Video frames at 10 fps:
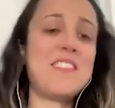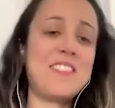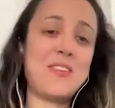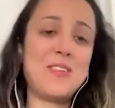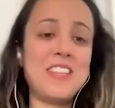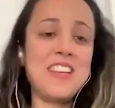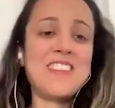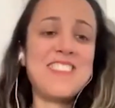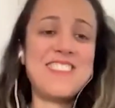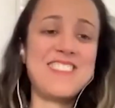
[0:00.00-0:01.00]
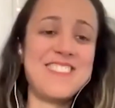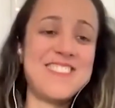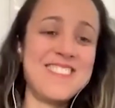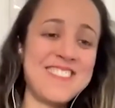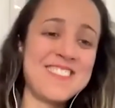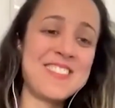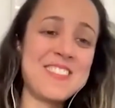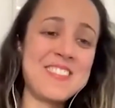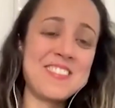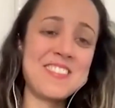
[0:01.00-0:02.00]
Now, I'm just curious too,
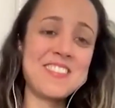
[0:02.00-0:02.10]
because we're